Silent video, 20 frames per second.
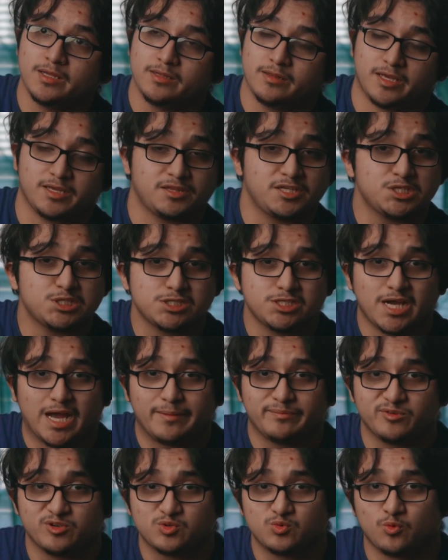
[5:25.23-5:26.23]
like these
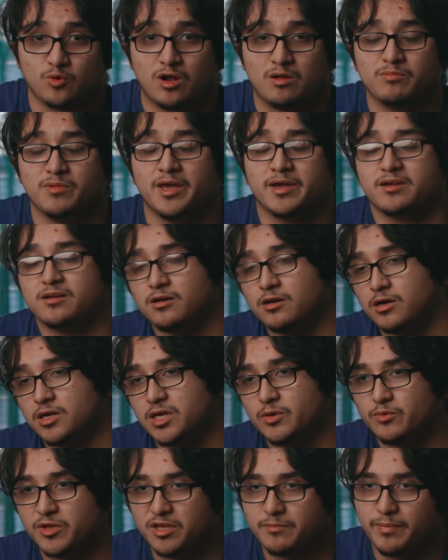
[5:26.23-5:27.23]
chapters where I'm like, oh,
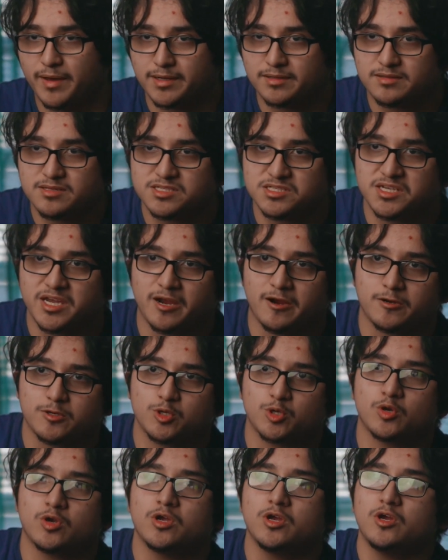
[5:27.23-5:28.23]
can we get back to this
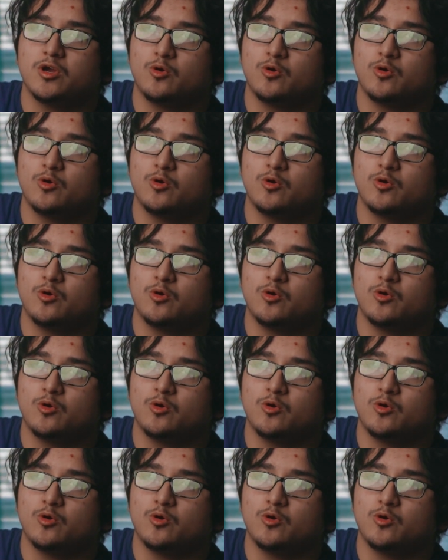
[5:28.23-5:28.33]
character,